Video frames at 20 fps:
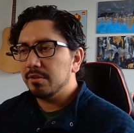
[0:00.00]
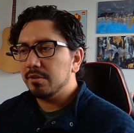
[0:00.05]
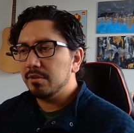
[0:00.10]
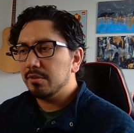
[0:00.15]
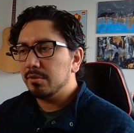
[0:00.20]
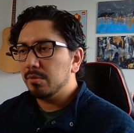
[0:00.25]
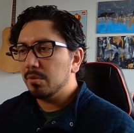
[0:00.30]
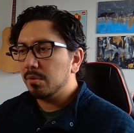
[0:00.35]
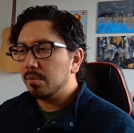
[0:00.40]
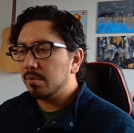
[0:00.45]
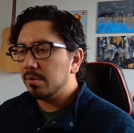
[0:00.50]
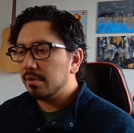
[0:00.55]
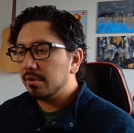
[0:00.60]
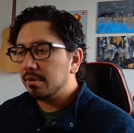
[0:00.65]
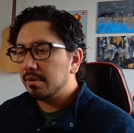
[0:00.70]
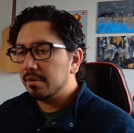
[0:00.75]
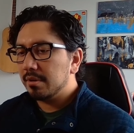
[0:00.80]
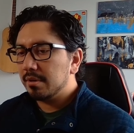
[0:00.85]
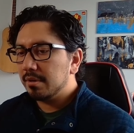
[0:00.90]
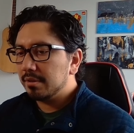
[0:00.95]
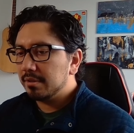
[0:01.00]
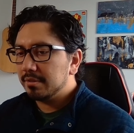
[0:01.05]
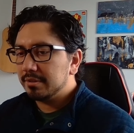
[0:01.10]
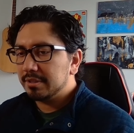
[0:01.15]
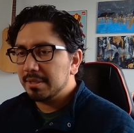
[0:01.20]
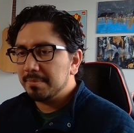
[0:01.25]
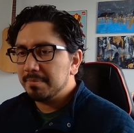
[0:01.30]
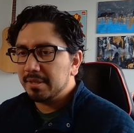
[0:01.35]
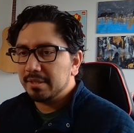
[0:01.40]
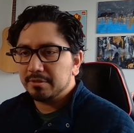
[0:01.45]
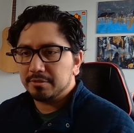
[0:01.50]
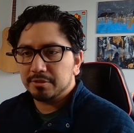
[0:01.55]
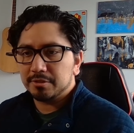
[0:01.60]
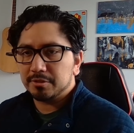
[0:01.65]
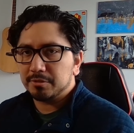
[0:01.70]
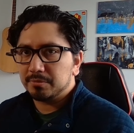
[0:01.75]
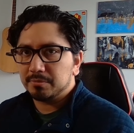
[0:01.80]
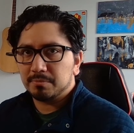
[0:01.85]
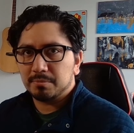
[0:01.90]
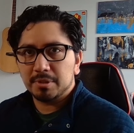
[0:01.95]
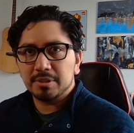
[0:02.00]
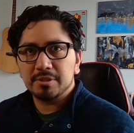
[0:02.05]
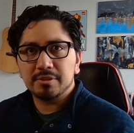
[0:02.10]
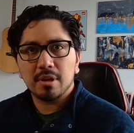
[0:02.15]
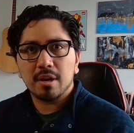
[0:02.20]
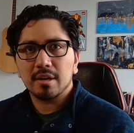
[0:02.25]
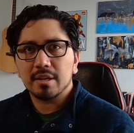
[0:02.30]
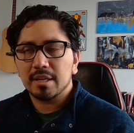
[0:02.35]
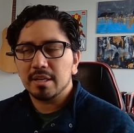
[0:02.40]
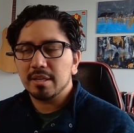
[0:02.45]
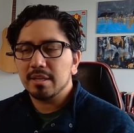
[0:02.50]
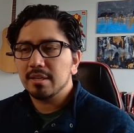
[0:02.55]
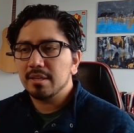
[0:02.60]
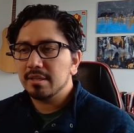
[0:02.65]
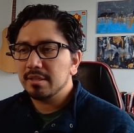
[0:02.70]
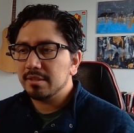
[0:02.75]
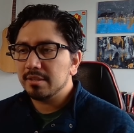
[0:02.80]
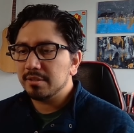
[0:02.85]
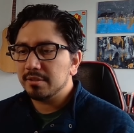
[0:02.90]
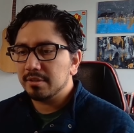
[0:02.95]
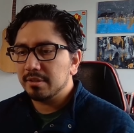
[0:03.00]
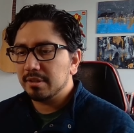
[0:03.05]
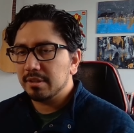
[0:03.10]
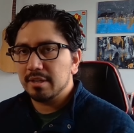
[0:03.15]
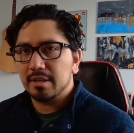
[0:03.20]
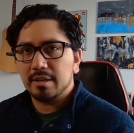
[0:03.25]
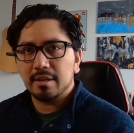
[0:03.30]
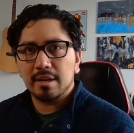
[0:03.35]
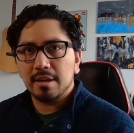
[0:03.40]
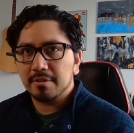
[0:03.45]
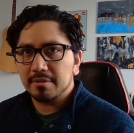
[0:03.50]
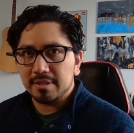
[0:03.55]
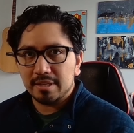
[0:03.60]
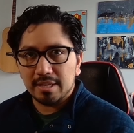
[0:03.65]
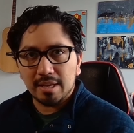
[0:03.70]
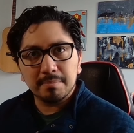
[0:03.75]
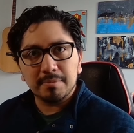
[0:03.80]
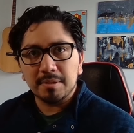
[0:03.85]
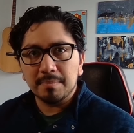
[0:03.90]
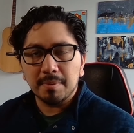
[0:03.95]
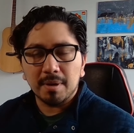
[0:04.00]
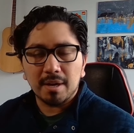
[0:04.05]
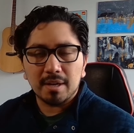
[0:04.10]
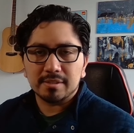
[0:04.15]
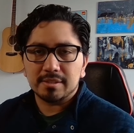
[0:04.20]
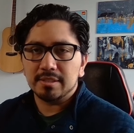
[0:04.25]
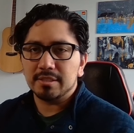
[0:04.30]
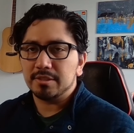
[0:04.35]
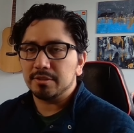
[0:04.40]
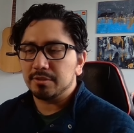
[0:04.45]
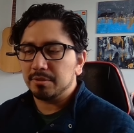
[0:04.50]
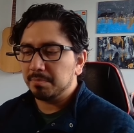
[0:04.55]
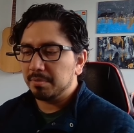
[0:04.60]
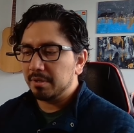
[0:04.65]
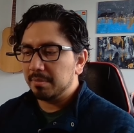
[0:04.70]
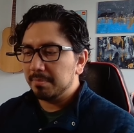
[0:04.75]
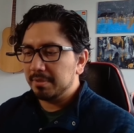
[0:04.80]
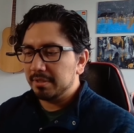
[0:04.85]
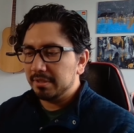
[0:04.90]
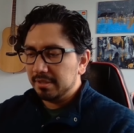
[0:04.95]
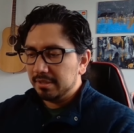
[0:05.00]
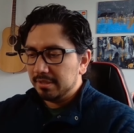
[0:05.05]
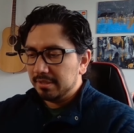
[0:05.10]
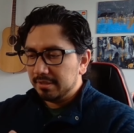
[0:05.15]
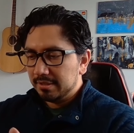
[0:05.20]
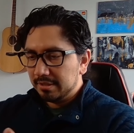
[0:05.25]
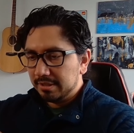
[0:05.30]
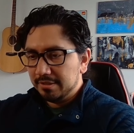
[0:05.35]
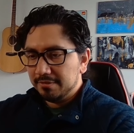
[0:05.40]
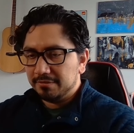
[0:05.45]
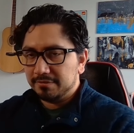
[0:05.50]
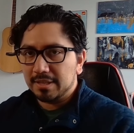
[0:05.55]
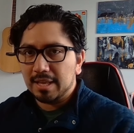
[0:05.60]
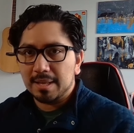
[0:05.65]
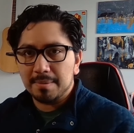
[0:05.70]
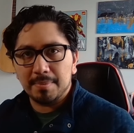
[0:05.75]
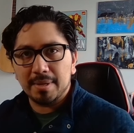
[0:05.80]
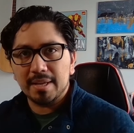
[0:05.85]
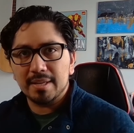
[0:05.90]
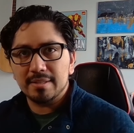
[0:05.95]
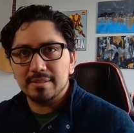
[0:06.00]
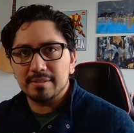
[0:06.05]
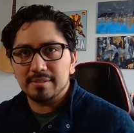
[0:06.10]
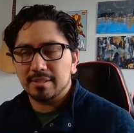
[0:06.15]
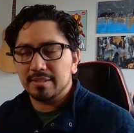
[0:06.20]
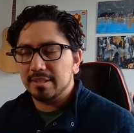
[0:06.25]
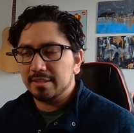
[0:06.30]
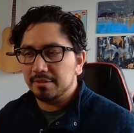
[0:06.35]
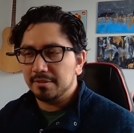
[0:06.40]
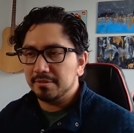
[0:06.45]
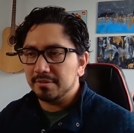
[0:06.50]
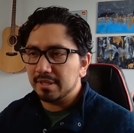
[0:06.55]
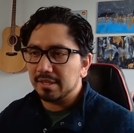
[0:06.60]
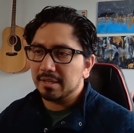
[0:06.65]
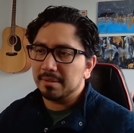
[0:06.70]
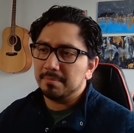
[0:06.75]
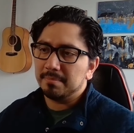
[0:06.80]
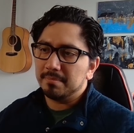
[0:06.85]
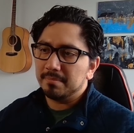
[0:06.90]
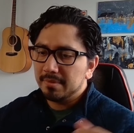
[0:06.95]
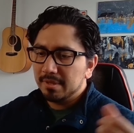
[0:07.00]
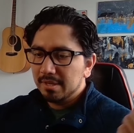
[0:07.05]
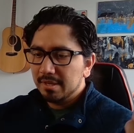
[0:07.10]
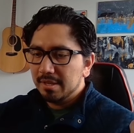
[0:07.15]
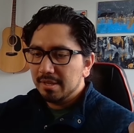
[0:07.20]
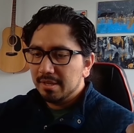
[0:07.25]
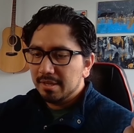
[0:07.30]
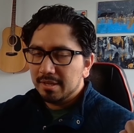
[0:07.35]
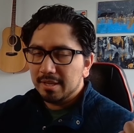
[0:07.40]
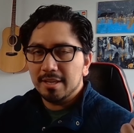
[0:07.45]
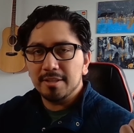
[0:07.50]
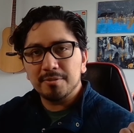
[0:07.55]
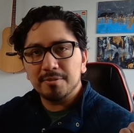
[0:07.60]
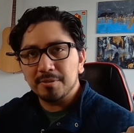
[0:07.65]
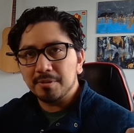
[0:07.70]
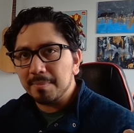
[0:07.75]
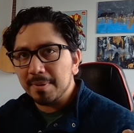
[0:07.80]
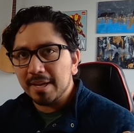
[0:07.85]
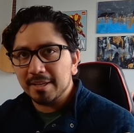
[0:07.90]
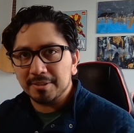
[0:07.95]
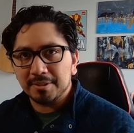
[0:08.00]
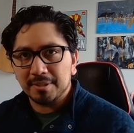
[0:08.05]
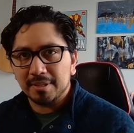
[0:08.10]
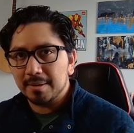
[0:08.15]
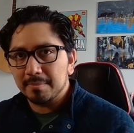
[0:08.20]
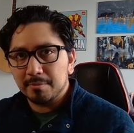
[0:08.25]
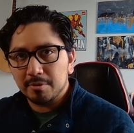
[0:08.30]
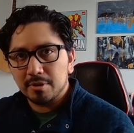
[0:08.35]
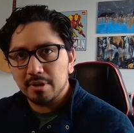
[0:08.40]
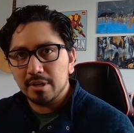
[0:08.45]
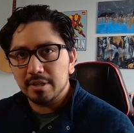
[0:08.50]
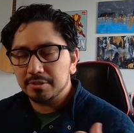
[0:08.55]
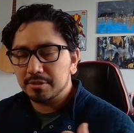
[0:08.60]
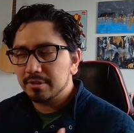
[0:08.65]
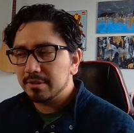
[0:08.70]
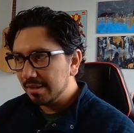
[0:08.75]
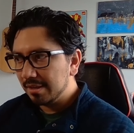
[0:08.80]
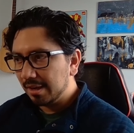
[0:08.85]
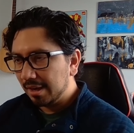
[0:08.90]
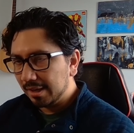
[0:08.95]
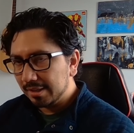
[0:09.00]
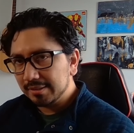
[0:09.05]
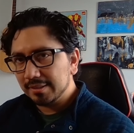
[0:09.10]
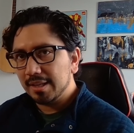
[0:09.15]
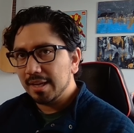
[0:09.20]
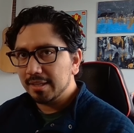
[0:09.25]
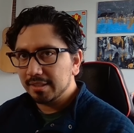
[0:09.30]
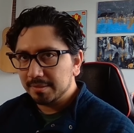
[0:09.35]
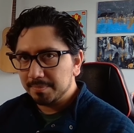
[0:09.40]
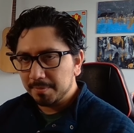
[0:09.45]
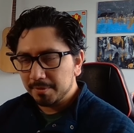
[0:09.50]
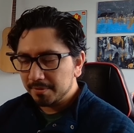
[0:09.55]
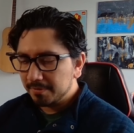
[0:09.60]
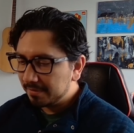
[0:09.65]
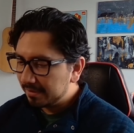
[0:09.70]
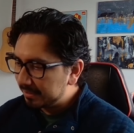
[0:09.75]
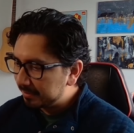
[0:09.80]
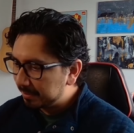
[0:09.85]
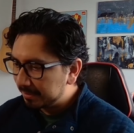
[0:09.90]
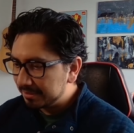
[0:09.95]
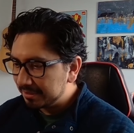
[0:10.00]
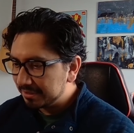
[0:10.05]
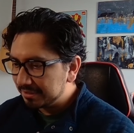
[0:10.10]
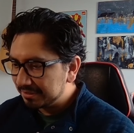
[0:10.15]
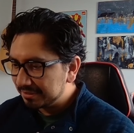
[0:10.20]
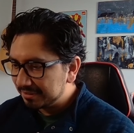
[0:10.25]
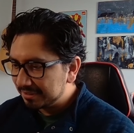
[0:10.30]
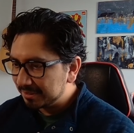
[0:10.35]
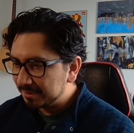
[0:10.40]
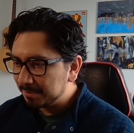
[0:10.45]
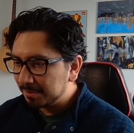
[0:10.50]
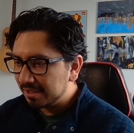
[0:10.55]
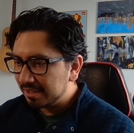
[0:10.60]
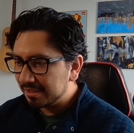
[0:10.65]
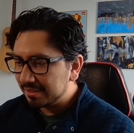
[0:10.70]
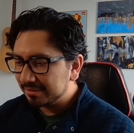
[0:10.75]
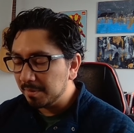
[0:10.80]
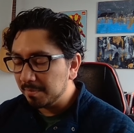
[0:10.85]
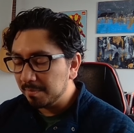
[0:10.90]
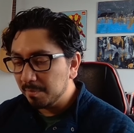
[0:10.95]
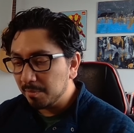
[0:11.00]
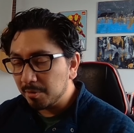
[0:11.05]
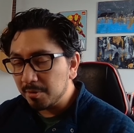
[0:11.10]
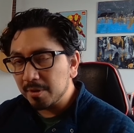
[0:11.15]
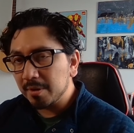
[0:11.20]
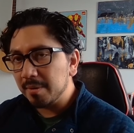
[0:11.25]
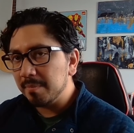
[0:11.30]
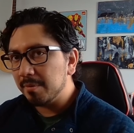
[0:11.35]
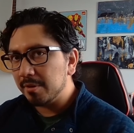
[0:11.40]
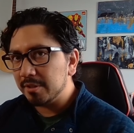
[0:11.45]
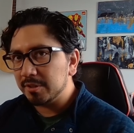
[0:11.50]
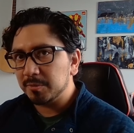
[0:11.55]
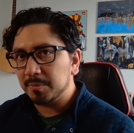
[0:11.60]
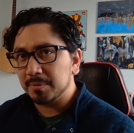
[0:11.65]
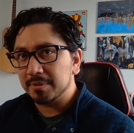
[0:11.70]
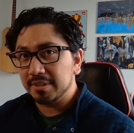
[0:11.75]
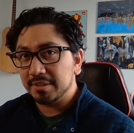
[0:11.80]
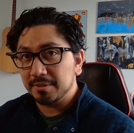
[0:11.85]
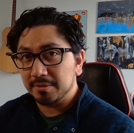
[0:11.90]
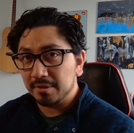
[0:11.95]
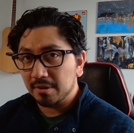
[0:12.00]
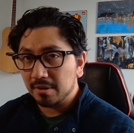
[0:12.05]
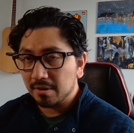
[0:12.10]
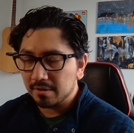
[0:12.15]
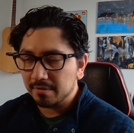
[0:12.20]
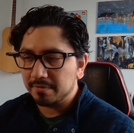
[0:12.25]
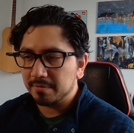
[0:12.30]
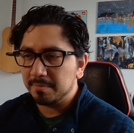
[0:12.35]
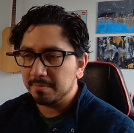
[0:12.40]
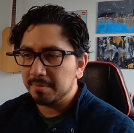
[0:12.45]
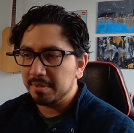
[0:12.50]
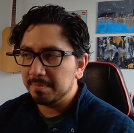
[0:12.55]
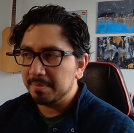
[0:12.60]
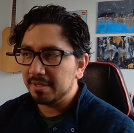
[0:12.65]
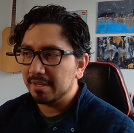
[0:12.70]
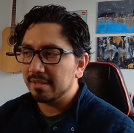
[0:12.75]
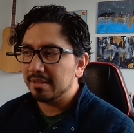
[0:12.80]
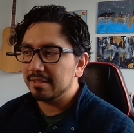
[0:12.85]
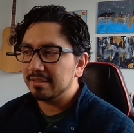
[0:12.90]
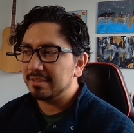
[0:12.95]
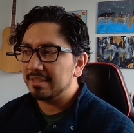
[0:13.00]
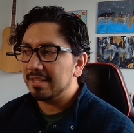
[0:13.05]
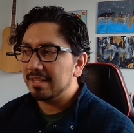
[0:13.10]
you're same thing just restocking you're clearing out the empty boxes you put them in the uh, flatbeds and then you take them into the bag to get them crushed. I liked both of these positions as well. Morning merch was a little hard for me because